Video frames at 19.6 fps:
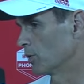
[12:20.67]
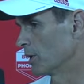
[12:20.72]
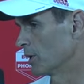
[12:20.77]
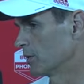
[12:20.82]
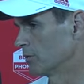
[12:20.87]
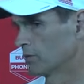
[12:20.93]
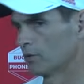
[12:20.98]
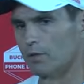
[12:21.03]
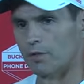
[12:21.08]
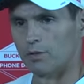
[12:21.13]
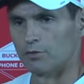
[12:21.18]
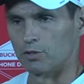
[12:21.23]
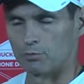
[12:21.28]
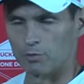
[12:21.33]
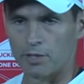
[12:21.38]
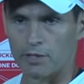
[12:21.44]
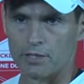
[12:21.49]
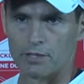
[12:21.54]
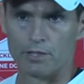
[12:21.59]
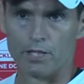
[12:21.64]
He seems
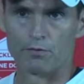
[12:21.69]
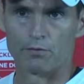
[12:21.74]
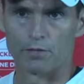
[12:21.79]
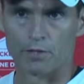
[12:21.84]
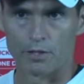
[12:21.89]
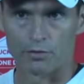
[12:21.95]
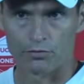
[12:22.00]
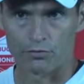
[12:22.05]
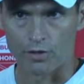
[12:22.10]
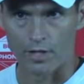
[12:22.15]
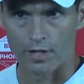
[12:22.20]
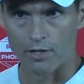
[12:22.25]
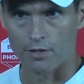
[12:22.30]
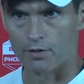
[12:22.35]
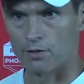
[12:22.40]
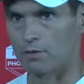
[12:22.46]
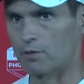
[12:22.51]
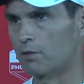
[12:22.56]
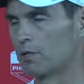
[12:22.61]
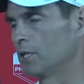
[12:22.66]
like he never gets
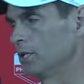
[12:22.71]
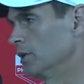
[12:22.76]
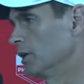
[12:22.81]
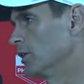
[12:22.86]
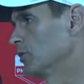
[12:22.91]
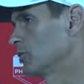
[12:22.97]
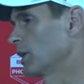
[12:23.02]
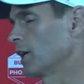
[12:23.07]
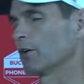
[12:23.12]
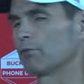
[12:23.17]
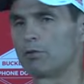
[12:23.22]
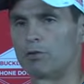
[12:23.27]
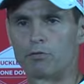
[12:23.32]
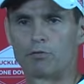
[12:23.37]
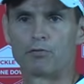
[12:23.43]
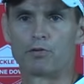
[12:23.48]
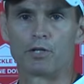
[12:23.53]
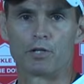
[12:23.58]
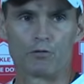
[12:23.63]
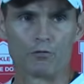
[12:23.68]
tired. He does
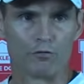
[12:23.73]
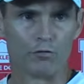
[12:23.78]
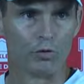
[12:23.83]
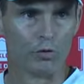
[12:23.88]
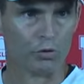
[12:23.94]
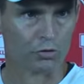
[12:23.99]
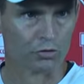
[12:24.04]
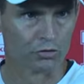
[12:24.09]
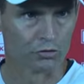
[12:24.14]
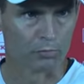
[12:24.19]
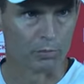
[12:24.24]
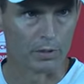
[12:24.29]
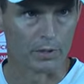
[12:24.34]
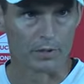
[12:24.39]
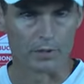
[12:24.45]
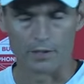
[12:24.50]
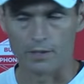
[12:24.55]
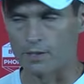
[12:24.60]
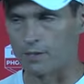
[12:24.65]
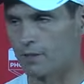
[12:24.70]
everything full
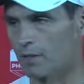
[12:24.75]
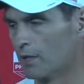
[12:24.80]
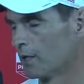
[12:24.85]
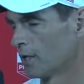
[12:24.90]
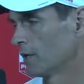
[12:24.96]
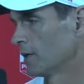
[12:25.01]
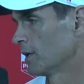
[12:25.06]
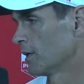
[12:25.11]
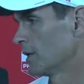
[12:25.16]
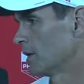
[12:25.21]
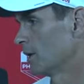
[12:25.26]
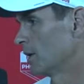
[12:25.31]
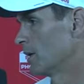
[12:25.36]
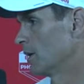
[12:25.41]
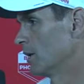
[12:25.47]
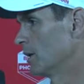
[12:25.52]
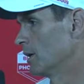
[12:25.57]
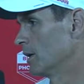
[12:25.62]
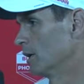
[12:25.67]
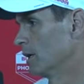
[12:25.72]
speed.
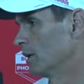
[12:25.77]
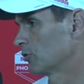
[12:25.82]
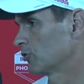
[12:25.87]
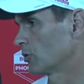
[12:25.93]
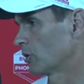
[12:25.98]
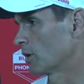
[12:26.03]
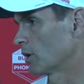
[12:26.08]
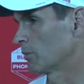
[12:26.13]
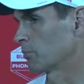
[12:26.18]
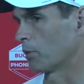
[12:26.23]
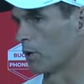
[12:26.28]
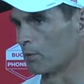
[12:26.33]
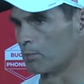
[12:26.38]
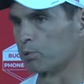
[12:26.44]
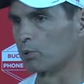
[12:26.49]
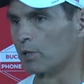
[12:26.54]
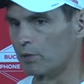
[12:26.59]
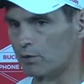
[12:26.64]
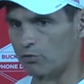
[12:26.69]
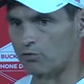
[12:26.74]
So our
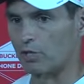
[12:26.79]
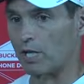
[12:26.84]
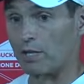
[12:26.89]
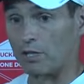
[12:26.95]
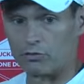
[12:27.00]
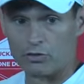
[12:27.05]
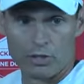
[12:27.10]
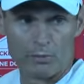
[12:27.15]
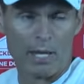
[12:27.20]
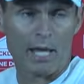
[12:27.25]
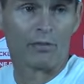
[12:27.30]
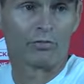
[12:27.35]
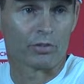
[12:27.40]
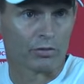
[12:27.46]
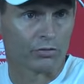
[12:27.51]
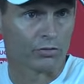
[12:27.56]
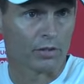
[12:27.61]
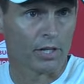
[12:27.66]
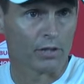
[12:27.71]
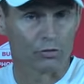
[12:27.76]
players, and they see him have
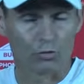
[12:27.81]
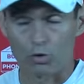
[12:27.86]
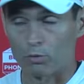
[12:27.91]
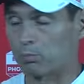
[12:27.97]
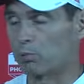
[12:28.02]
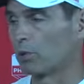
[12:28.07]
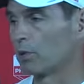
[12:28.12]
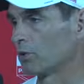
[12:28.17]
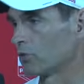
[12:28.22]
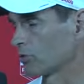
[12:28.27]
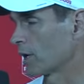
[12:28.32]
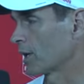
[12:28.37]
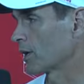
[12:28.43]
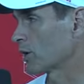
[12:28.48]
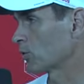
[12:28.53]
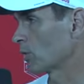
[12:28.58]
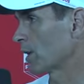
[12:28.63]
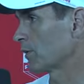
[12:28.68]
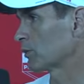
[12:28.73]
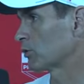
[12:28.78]
success, so our players kind of
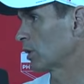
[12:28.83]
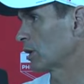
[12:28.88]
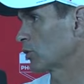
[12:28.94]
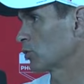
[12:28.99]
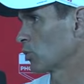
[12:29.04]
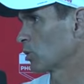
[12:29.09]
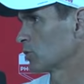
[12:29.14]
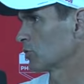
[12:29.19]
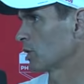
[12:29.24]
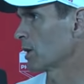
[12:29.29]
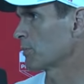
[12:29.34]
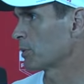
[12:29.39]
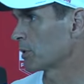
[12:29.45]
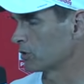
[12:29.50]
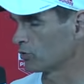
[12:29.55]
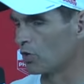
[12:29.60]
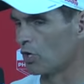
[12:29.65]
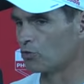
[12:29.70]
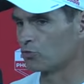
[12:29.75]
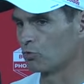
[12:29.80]
gravitate towards that. But
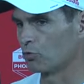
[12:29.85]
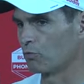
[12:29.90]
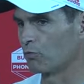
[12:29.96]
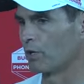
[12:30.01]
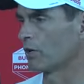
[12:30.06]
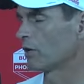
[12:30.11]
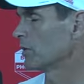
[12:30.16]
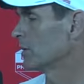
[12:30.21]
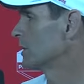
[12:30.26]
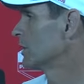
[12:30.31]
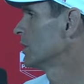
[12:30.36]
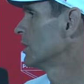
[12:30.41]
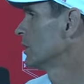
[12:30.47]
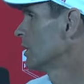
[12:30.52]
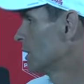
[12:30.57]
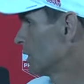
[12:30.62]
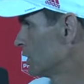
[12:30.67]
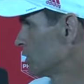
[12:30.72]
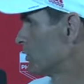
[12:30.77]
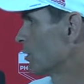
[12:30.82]
he's also very
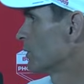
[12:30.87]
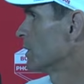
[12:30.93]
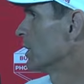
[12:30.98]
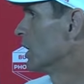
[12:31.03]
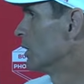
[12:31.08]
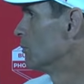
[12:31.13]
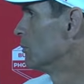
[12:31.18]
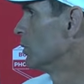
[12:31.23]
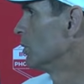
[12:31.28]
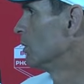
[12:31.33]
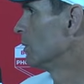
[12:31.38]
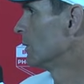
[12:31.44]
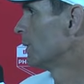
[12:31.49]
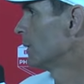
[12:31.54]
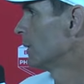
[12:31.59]
humble.